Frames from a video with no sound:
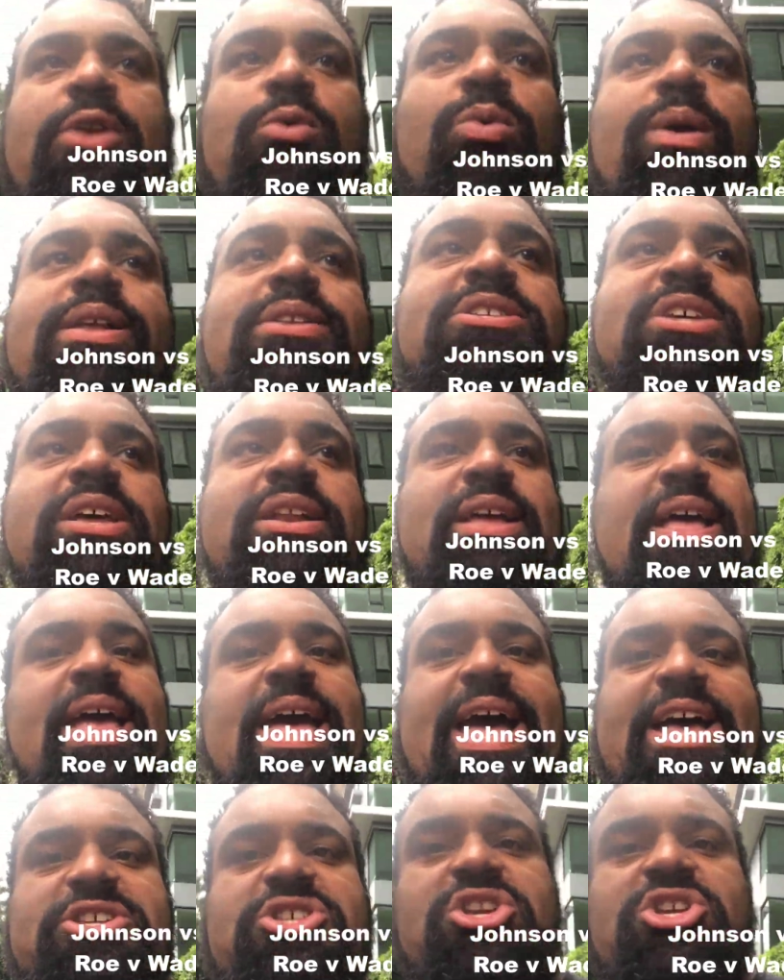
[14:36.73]
and rented
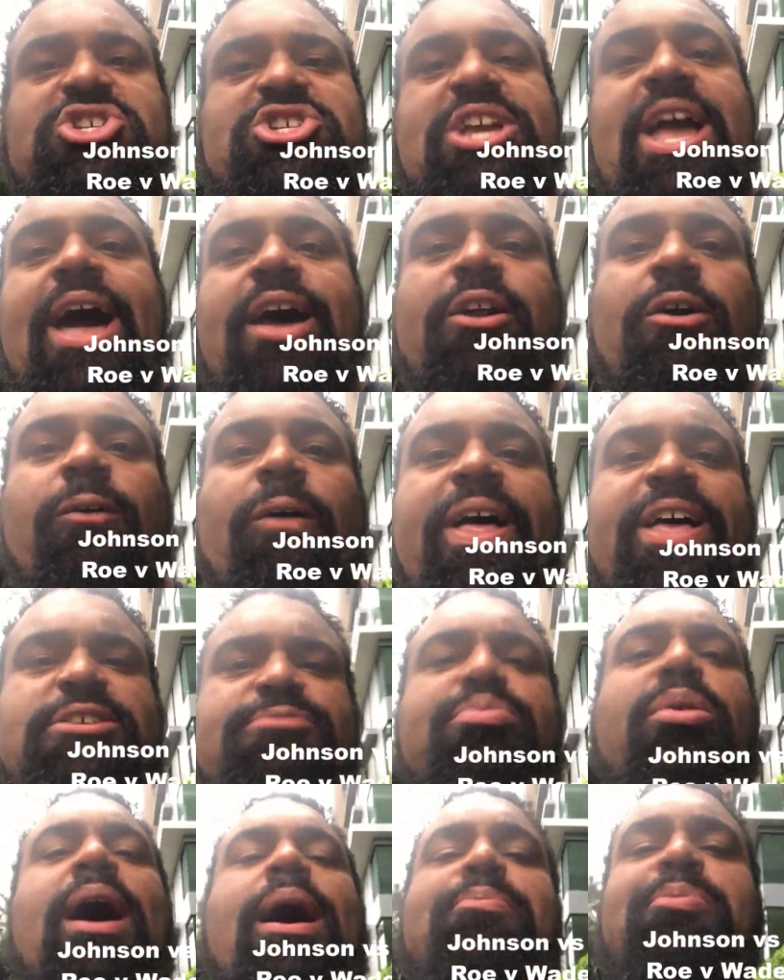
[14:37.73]
as chattel,
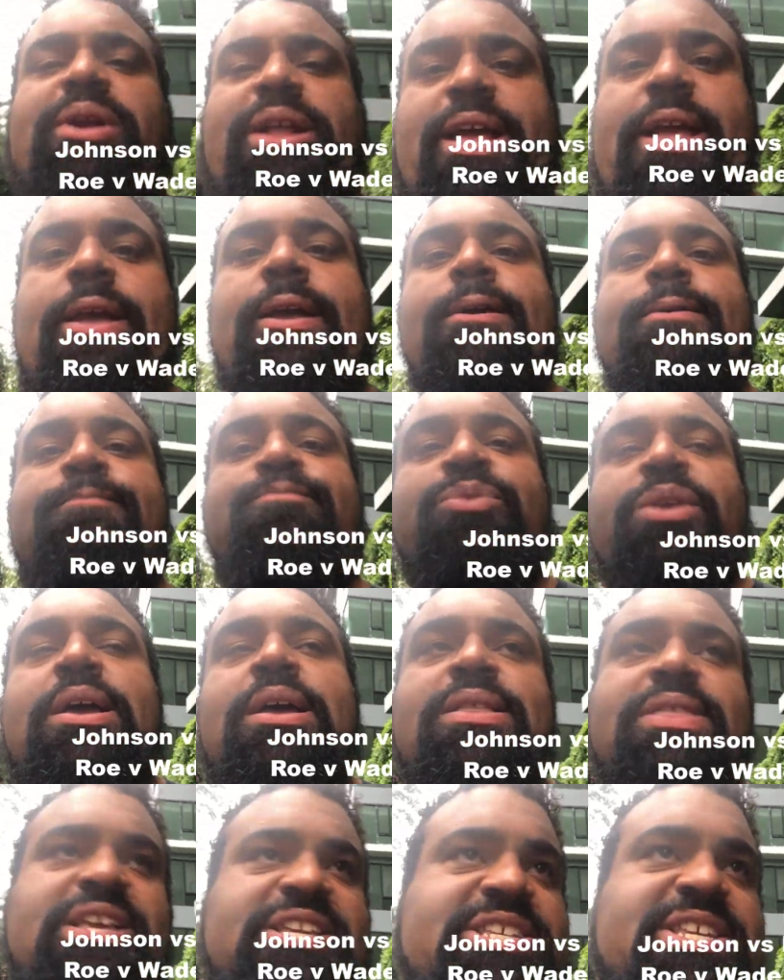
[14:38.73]
as property.
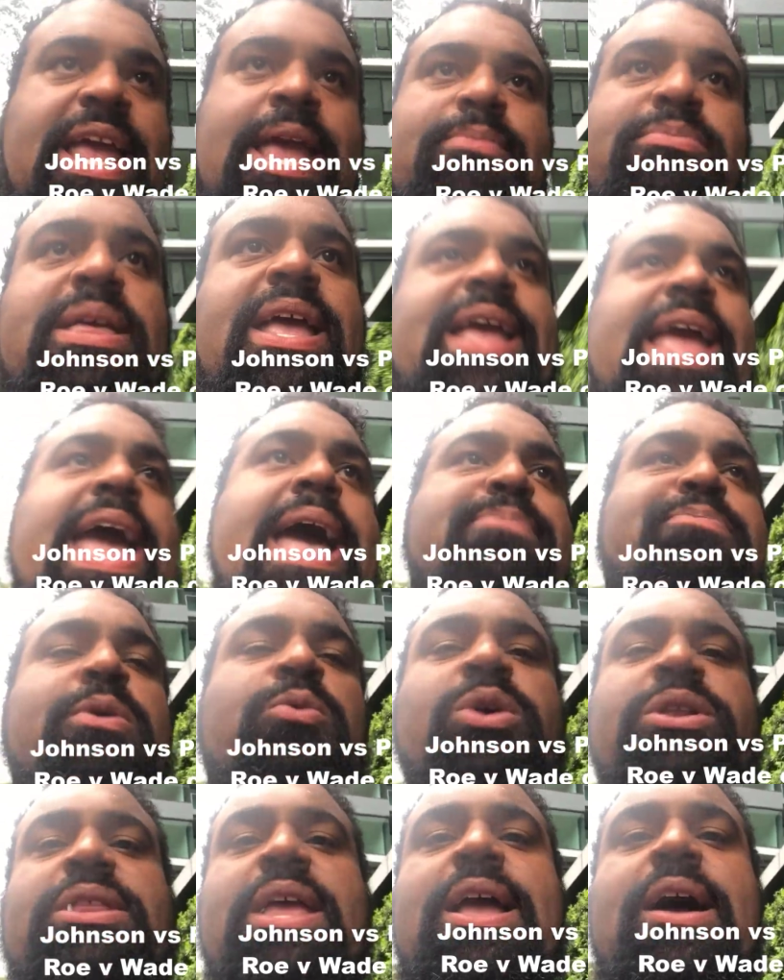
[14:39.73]
The same thing
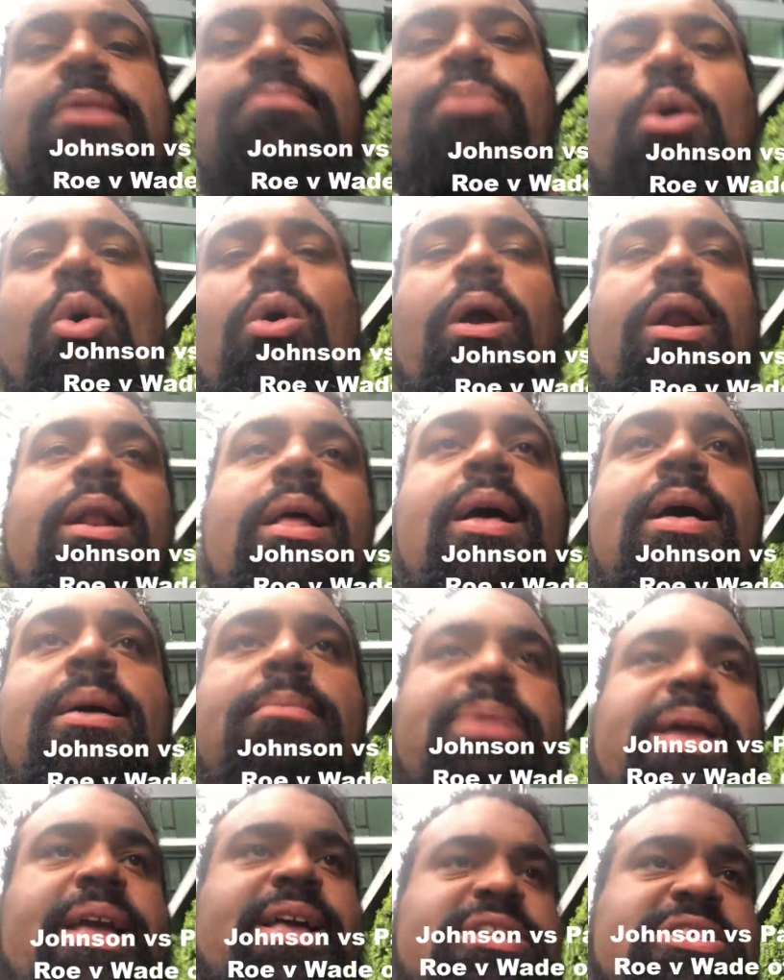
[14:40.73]
happened with the unborn.
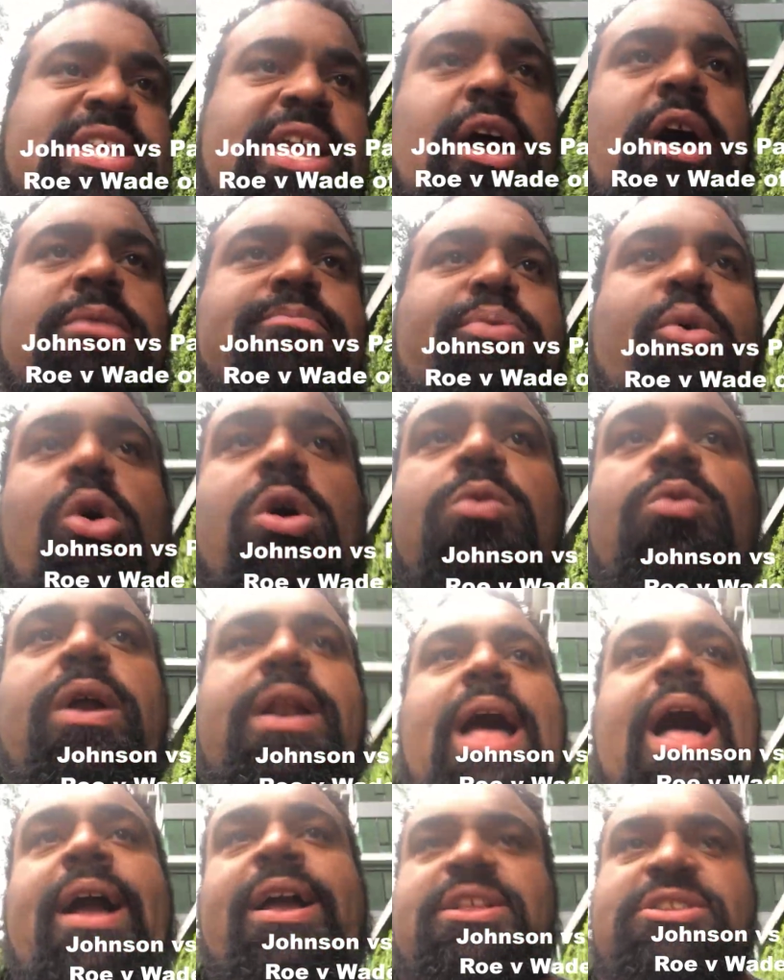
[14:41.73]
Because the unborn were
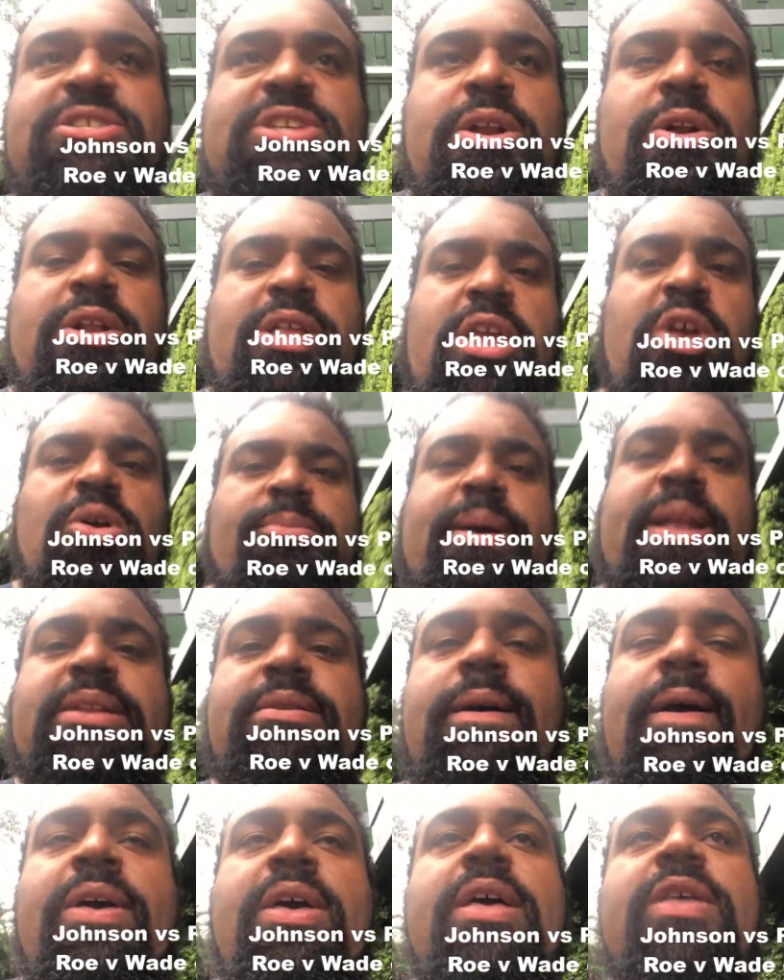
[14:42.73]
not considered
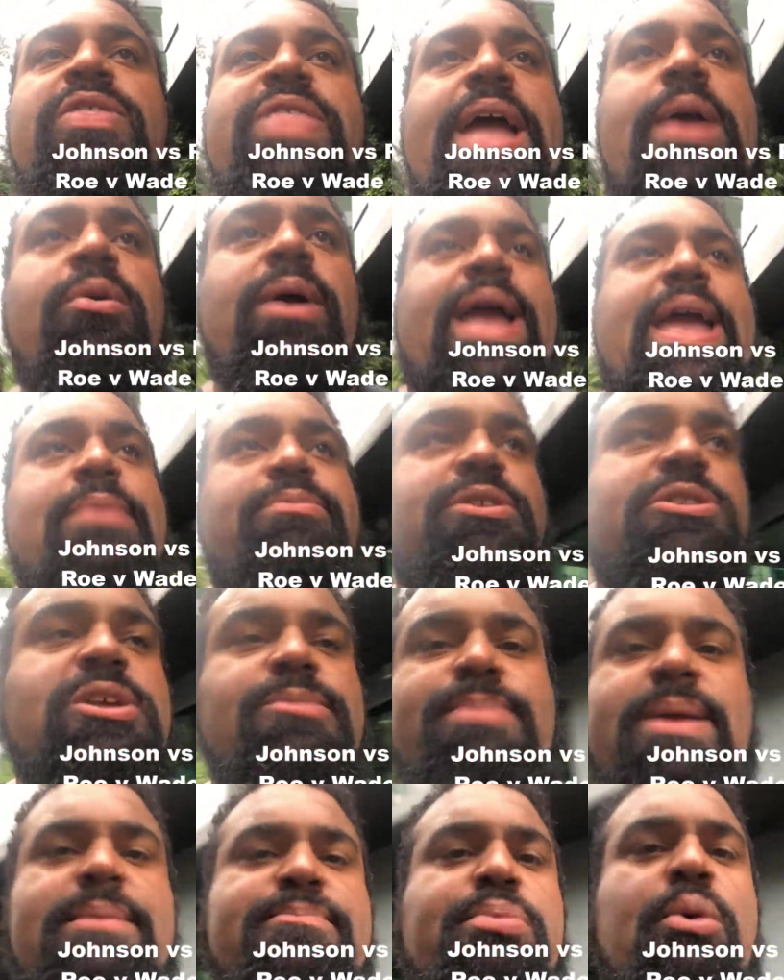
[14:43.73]
human, they were able
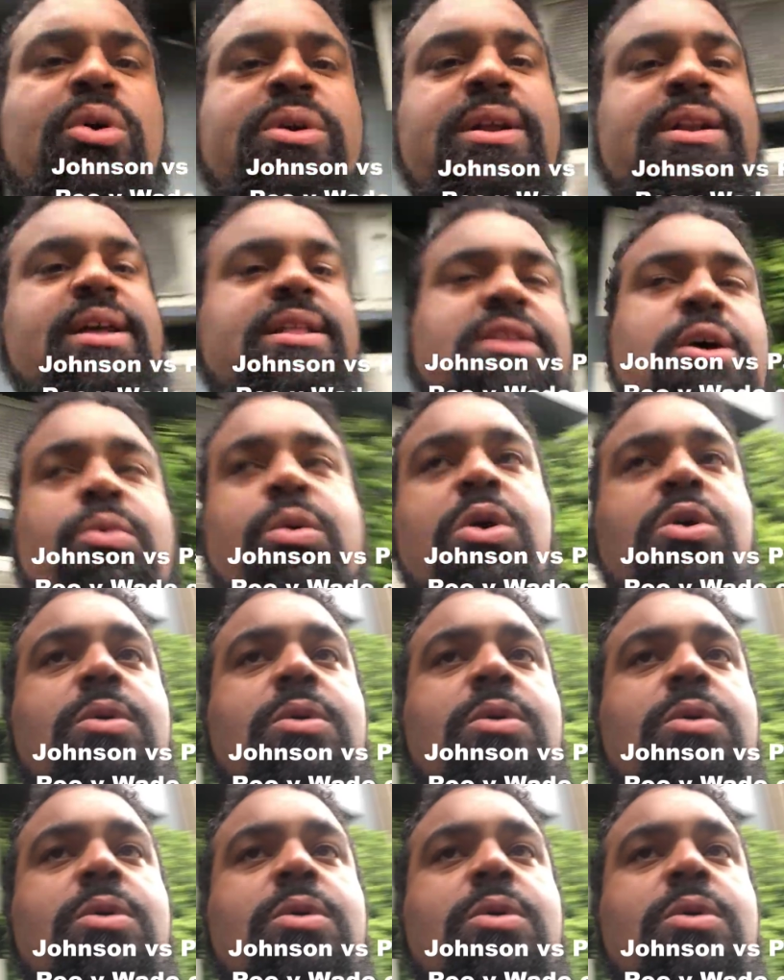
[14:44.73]
to be aborted in the